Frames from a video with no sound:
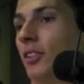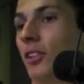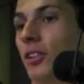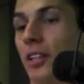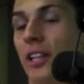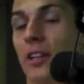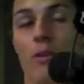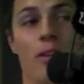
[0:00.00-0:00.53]
you
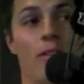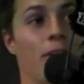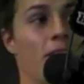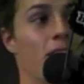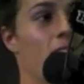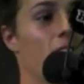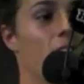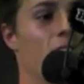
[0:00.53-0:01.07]
know get rid of
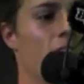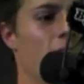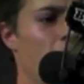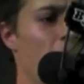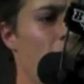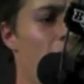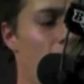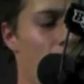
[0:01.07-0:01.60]
it. So
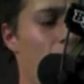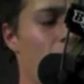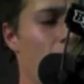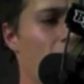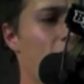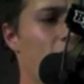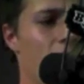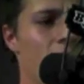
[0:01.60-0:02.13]
I
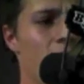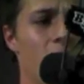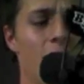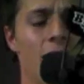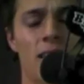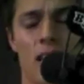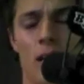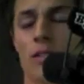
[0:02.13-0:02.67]
think as a, as a
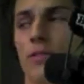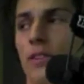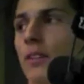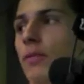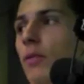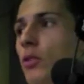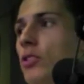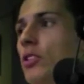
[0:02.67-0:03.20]
youngster, I was
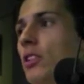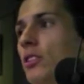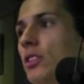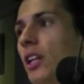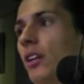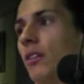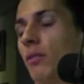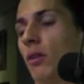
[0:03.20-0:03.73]
very fortunate
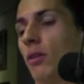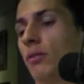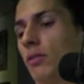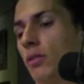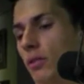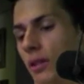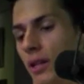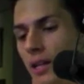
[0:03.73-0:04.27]
to get
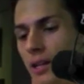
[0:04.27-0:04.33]
involved,